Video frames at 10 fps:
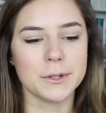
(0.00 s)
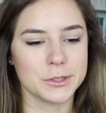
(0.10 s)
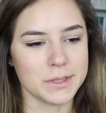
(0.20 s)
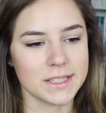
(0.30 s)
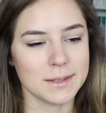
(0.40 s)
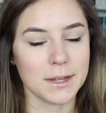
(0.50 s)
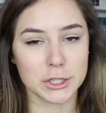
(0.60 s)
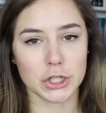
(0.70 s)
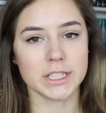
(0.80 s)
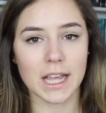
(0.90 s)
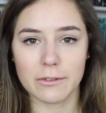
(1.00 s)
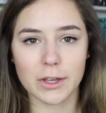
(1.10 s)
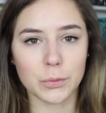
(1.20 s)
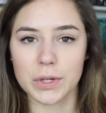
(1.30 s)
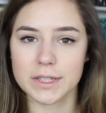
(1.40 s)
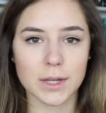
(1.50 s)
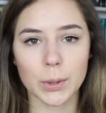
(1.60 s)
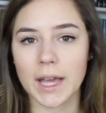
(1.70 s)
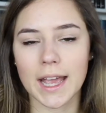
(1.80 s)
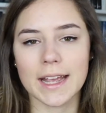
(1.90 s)
which was to make sure David was
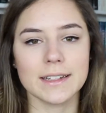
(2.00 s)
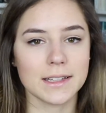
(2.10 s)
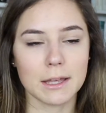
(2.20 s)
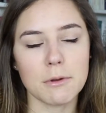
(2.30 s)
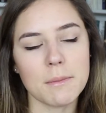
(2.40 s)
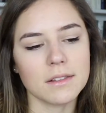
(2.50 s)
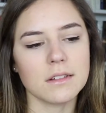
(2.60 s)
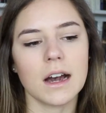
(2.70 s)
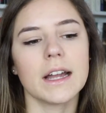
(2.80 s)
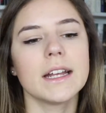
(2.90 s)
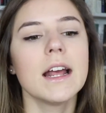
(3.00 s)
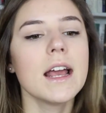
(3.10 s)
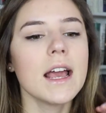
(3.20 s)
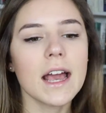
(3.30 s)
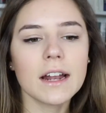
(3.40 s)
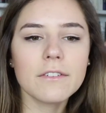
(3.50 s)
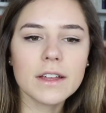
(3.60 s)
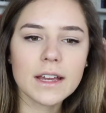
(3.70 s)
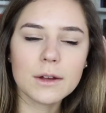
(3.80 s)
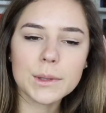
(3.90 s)
okay and to keep him in line. And I
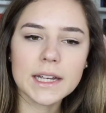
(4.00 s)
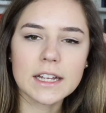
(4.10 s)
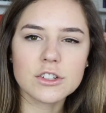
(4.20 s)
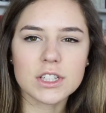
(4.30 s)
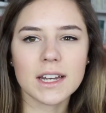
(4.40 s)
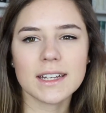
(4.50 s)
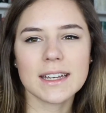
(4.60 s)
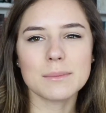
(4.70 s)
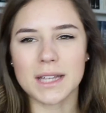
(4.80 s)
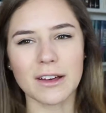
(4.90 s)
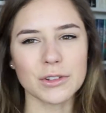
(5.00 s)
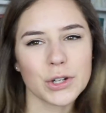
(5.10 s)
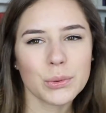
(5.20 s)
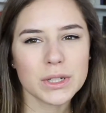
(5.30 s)
felt like Edward King just kind of kept telling her